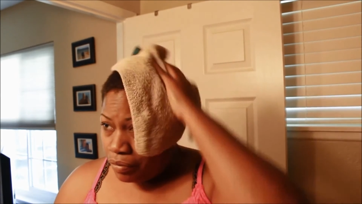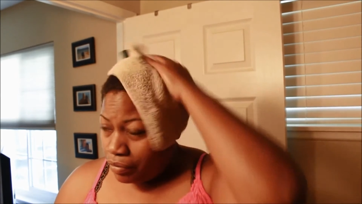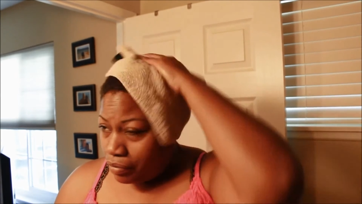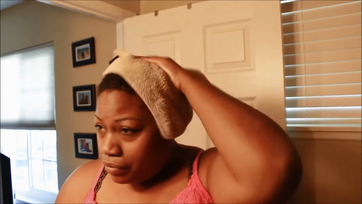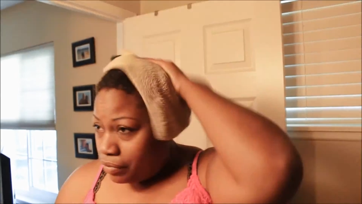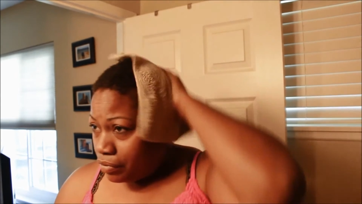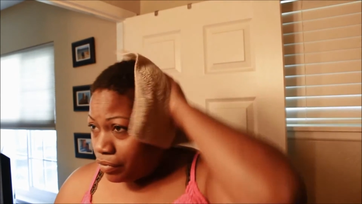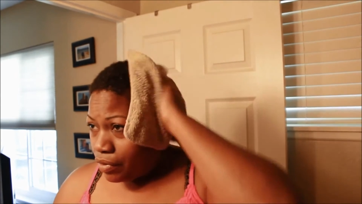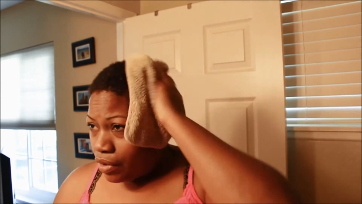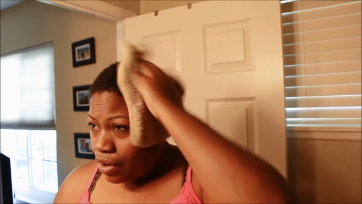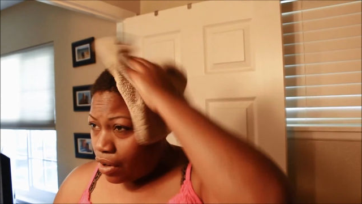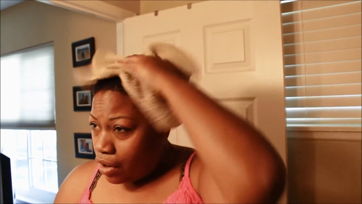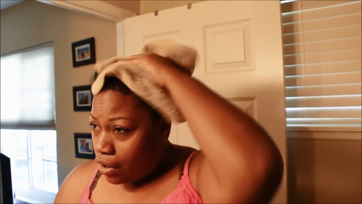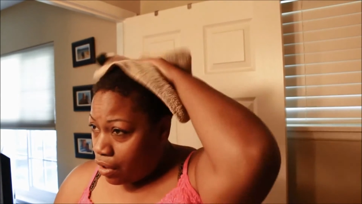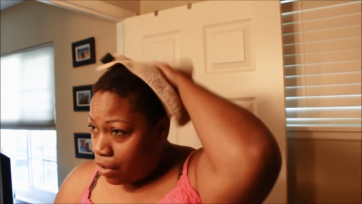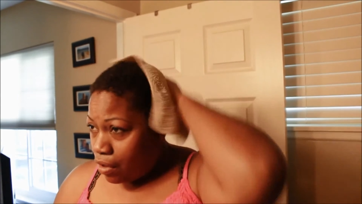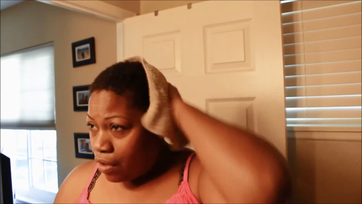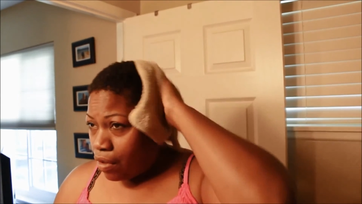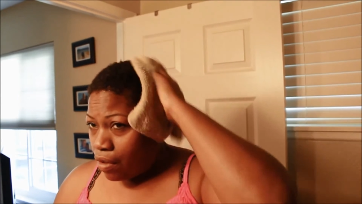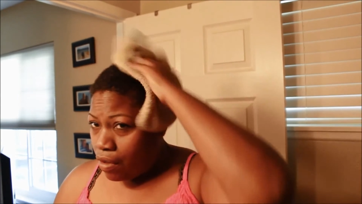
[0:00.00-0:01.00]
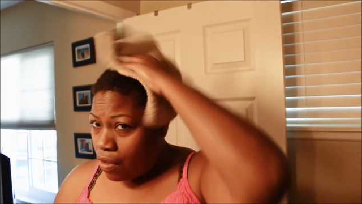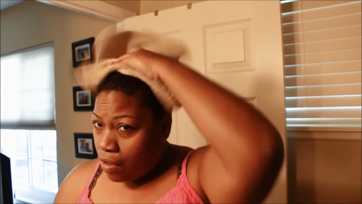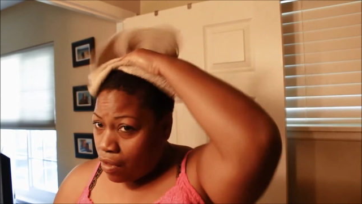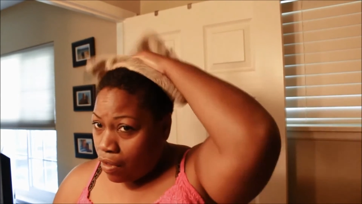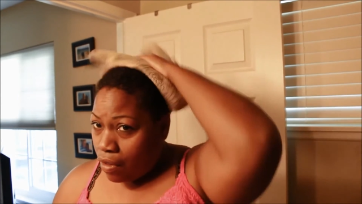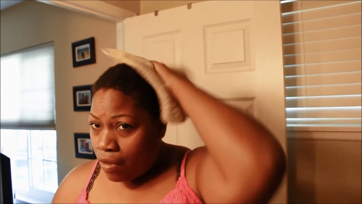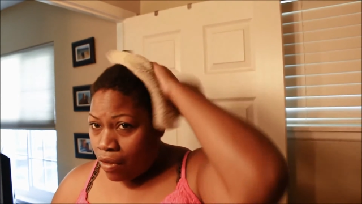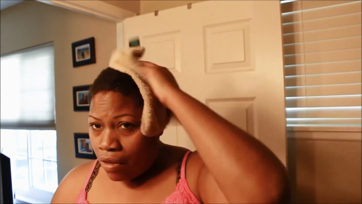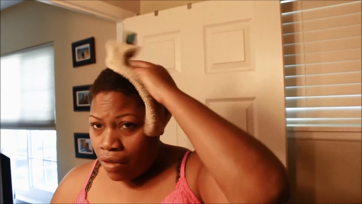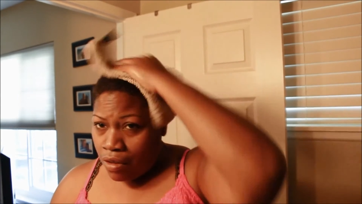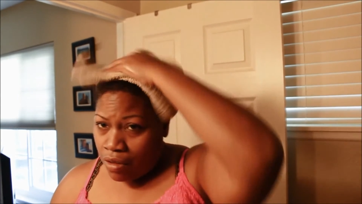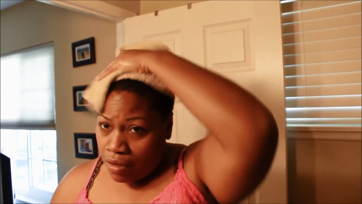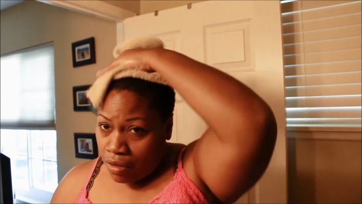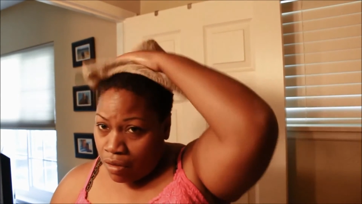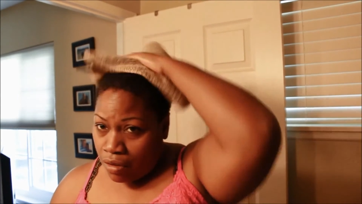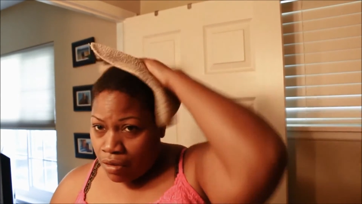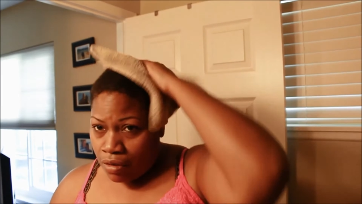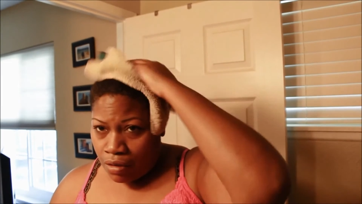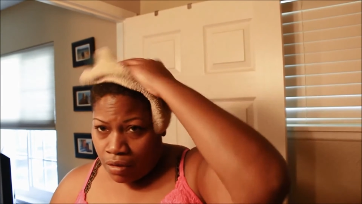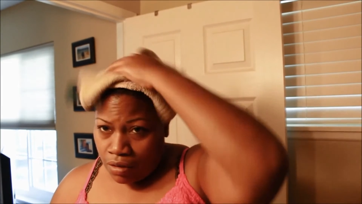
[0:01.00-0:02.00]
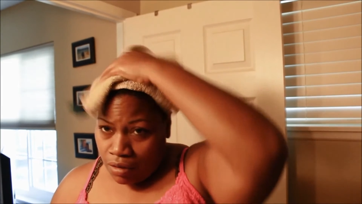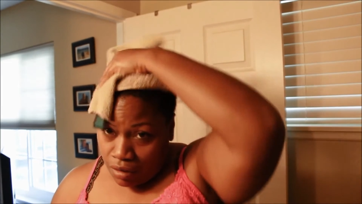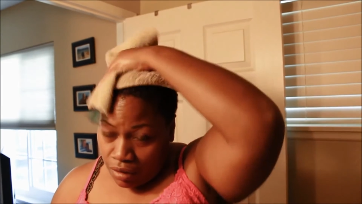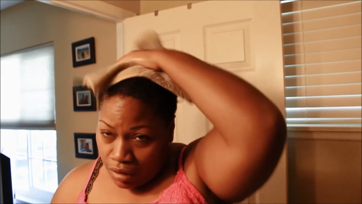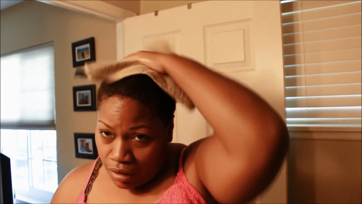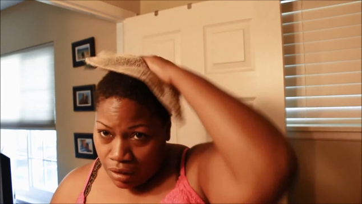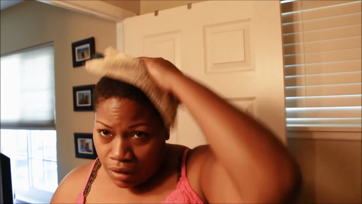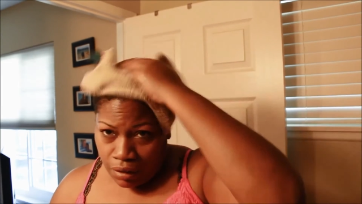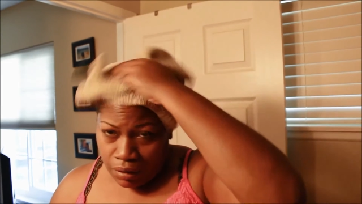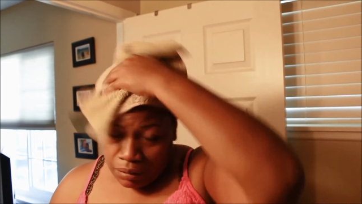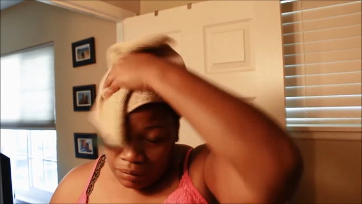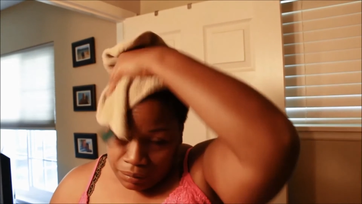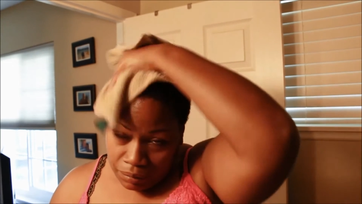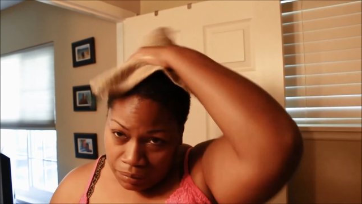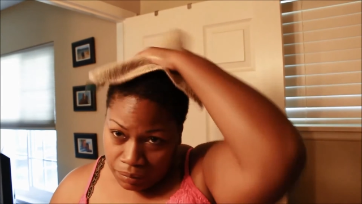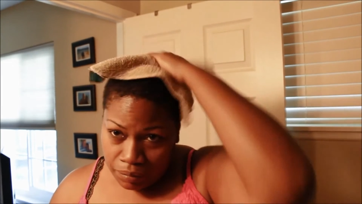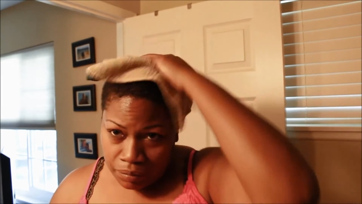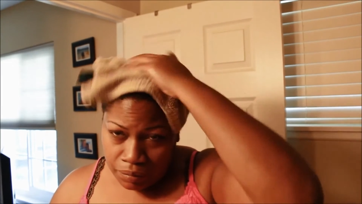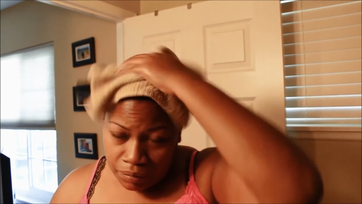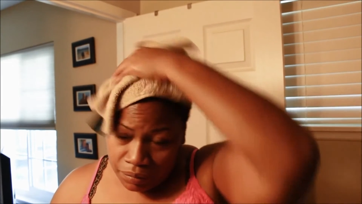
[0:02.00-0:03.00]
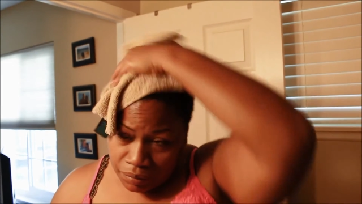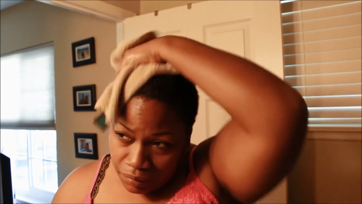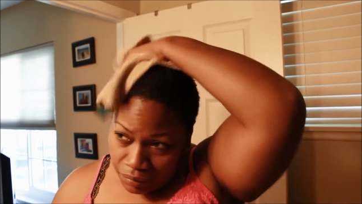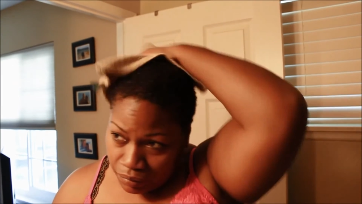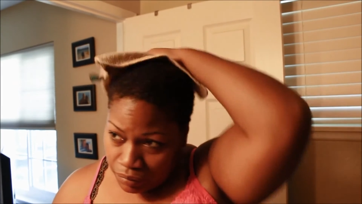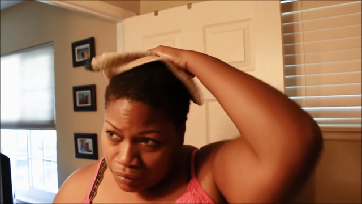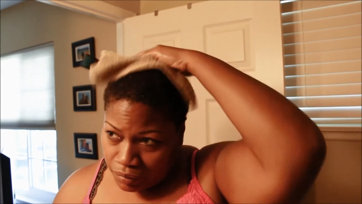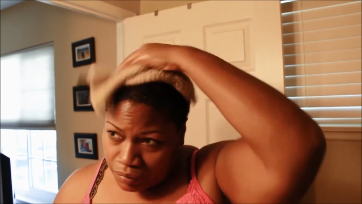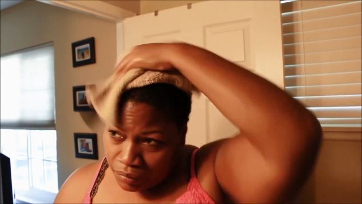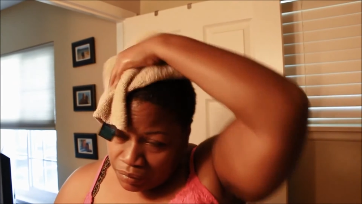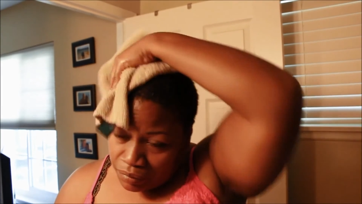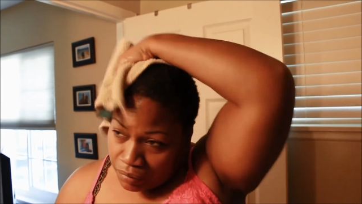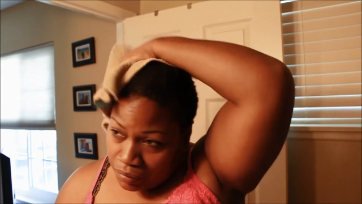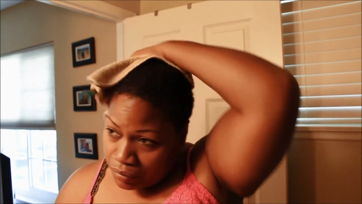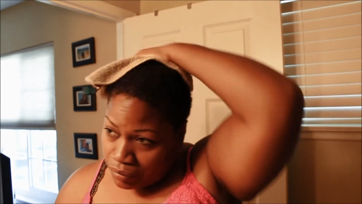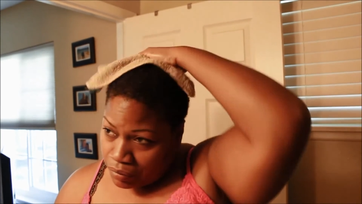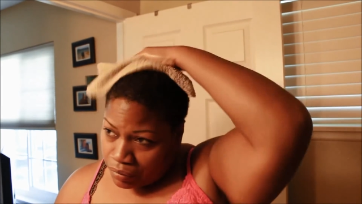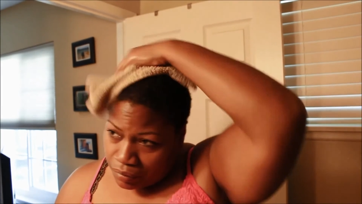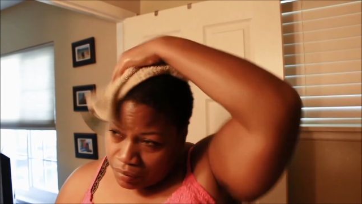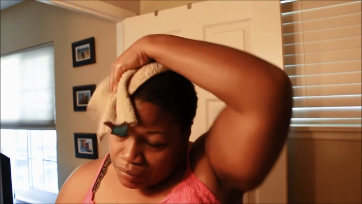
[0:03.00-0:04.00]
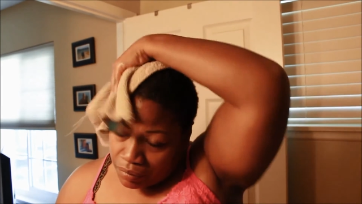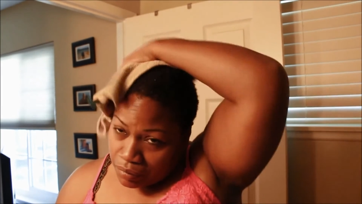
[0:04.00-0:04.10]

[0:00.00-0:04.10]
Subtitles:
(silence)